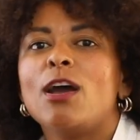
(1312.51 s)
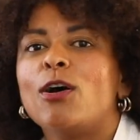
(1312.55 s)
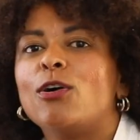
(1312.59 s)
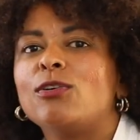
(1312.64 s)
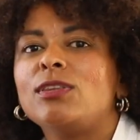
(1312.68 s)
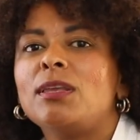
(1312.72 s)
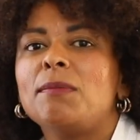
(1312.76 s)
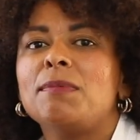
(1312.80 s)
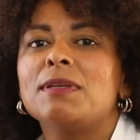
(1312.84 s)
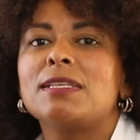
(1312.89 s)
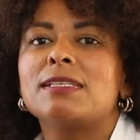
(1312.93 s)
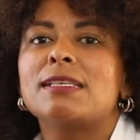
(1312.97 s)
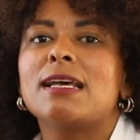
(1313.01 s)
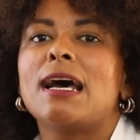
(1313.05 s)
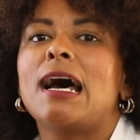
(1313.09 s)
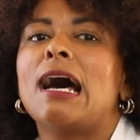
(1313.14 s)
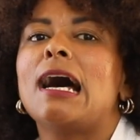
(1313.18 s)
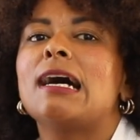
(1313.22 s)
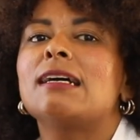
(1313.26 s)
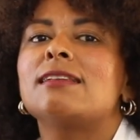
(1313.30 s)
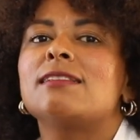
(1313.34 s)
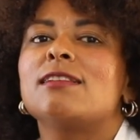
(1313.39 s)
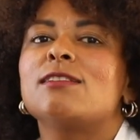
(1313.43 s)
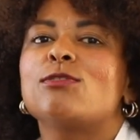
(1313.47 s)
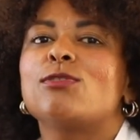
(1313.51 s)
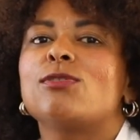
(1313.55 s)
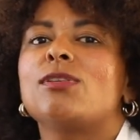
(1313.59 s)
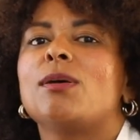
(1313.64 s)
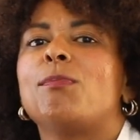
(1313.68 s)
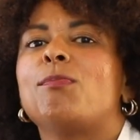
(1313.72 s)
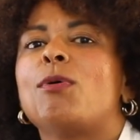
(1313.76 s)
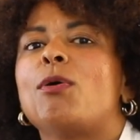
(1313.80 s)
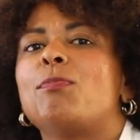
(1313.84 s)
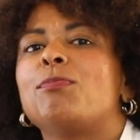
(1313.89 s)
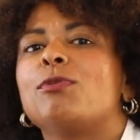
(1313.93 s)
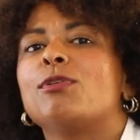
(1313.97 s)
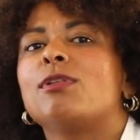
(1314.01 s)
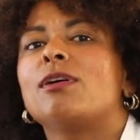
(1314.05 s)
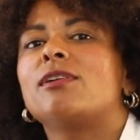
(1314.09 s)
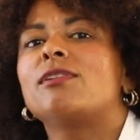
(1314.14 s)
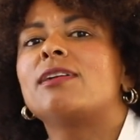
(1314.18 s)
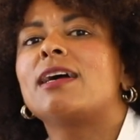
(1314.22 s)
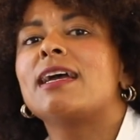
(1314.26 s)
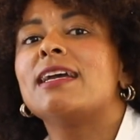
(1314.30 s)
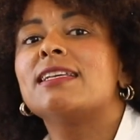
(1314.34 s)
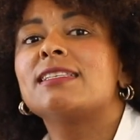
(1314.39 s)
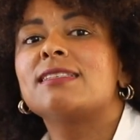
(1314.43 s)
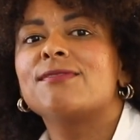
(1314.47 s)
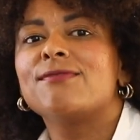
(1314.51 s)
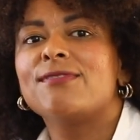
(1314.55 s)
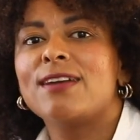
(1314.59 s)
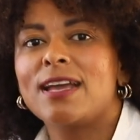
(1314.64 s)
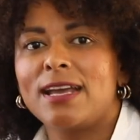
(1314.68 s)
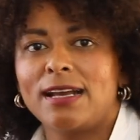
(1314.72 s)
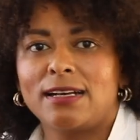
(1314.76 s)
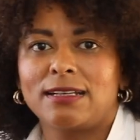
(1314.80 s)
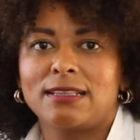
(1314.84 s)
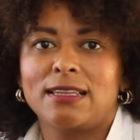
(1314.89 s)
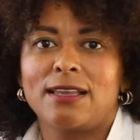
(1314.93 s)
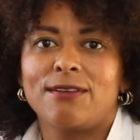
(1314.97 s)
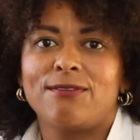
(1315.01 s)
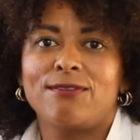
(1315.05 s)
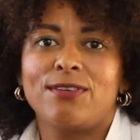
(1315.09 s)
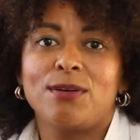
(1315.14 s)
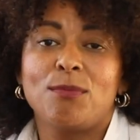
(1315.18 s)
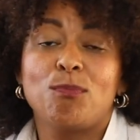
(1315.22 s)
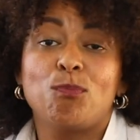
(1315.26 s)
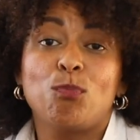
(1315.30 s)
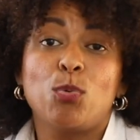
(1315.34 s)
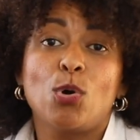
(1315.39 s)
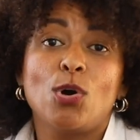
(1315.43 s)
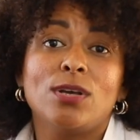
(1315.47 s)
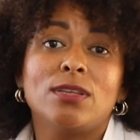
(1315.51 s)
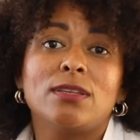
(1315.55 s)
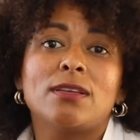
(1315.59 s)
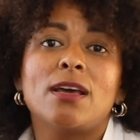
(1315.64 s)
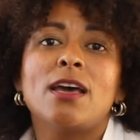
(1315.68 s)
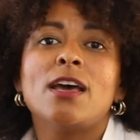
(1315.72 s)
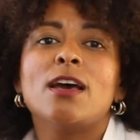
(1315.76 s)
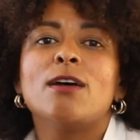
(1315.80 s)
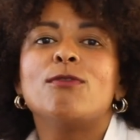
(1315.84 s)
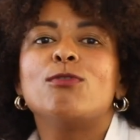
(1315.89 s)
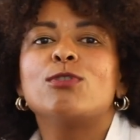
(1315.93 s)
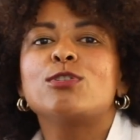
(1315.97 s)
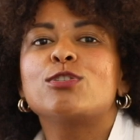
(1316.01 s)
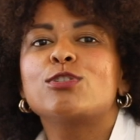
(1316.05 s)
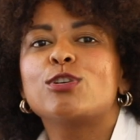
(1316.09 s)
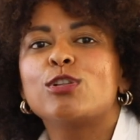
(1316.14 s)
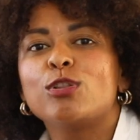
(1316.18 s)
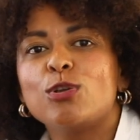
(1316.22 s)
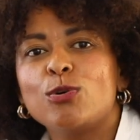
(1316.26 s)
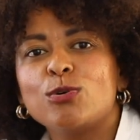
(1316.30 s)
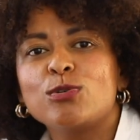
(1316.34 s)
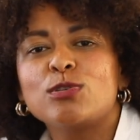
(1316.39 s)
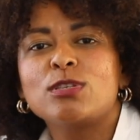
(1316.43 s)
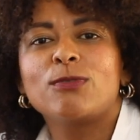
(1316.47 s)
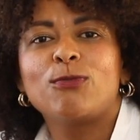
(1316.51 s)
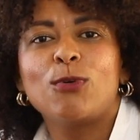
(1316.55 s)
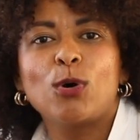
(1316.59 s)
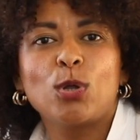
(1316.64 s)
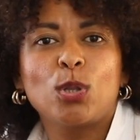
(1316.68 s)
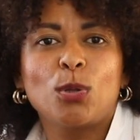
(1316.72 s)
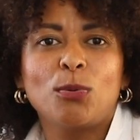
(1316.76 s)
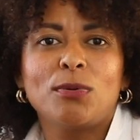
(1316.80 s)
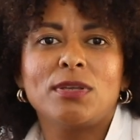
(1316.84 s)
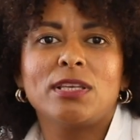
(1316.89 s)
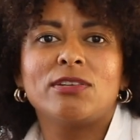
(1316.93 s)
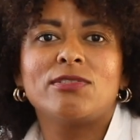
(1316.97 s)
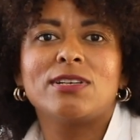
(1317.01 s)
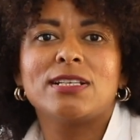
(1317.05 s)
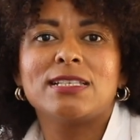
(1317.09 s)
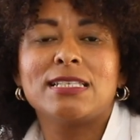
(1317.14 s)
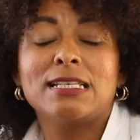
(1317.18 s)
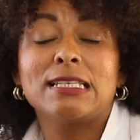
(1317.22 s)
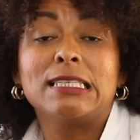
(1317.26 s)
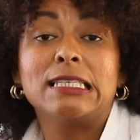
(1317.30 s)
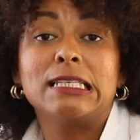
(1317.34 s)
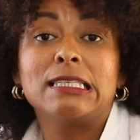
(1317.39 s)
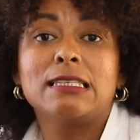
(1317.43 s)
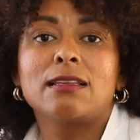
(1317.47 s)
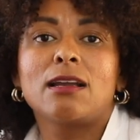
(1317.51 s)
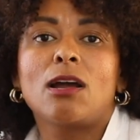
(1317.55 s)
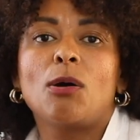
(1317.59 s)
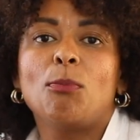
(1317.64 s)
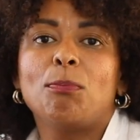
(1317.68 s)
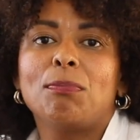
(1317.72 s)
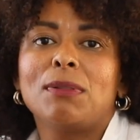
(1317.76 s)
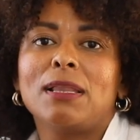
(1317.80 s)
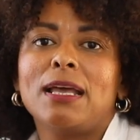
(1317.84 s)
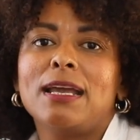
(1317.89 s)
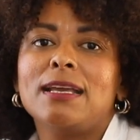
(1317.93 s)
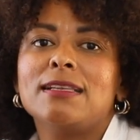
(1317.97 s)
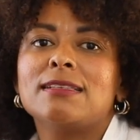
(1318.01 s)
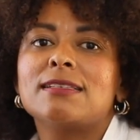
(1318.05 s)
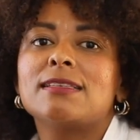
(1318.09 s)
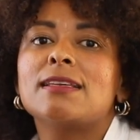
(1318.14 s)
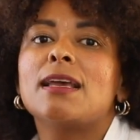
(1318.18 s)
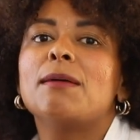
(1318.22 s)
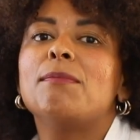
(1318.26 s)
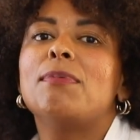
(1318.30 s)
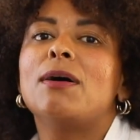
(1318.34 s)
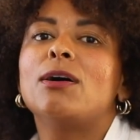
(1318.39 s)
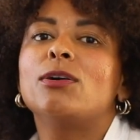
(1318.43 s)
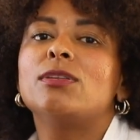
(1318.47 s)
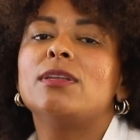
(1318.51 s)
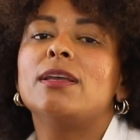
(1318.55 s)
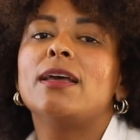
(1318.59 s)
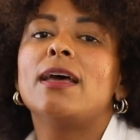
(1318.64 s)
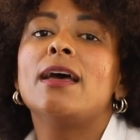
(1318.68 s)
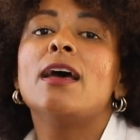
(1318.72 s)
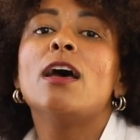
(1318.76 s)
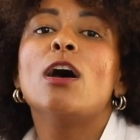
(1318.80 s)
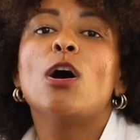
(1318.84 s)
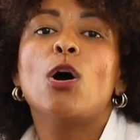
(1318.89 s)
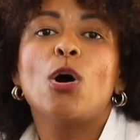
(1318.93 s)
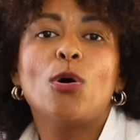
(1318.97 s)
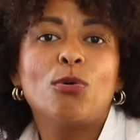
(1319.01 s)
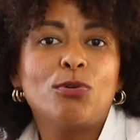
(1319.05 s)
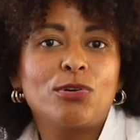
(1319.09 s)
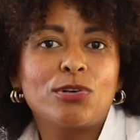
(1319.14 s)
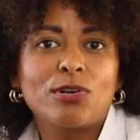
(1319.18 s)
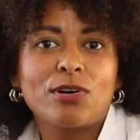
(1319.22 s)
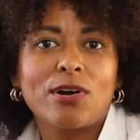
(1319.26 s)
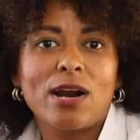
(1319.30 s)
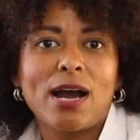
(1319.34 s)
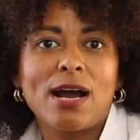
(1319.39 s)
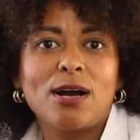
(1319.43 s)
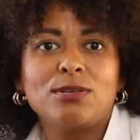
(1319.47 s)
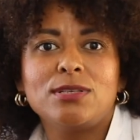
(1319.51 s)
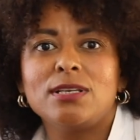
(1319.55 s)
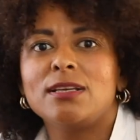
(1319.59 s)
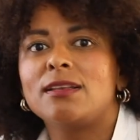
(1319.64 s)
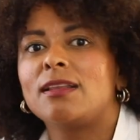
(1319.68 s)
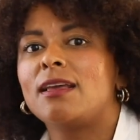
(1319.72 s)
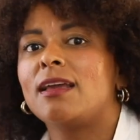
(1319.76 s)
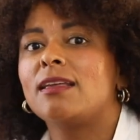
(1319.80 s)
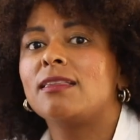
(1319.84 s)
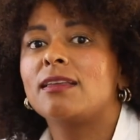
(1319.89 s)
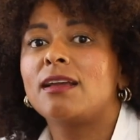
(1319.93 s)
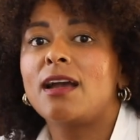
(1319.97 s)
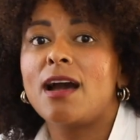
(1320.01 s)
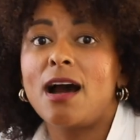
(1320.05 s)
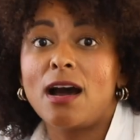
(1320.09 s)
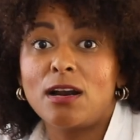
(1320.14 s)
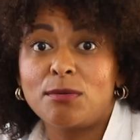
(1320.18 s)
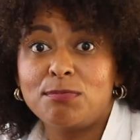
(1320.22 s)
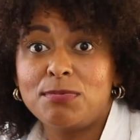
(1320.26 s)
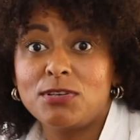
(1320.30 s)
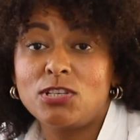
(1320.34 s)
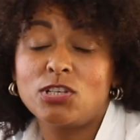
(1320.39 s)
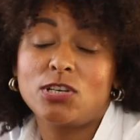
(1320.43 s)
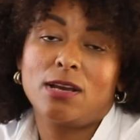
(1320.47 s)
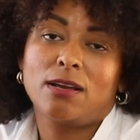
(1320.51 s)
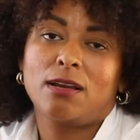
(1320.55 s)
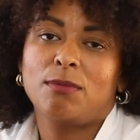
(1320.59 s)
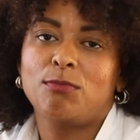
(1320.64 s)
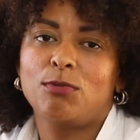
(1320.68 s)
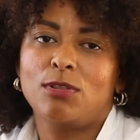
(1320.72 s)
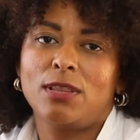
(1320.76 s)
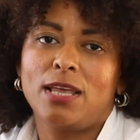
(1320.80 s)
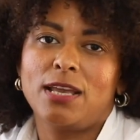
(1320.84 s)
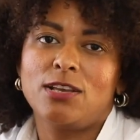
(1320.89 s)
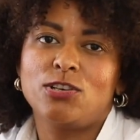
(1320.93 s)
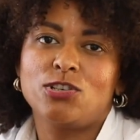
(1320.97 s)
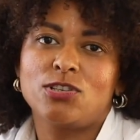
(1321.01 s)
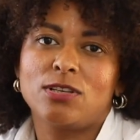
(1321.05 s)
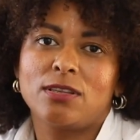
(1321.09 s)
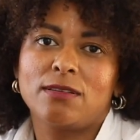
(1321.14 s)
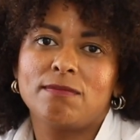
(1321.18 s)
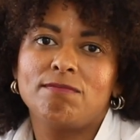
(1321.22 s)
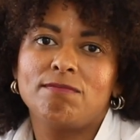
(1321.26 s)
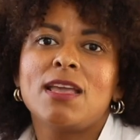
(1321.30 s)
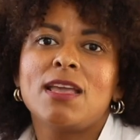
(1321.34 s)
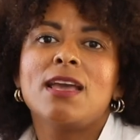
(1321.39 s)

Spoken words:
On Ibiza, access to the popular Es Verda viewpoint was closed following resident complaints about the overcrowding and garbage accumulation.